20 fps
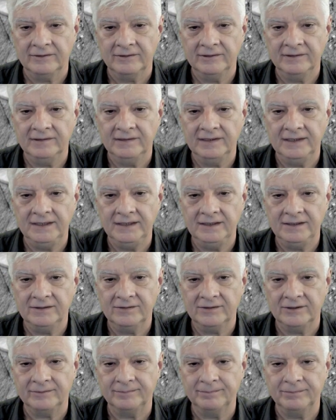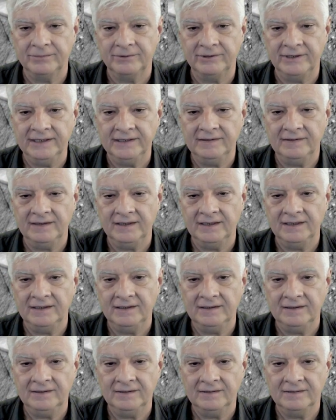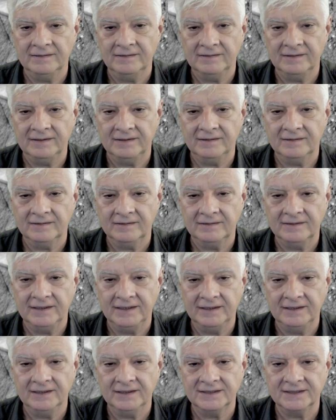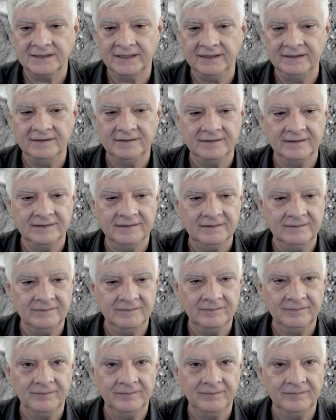on the top, right there in its center.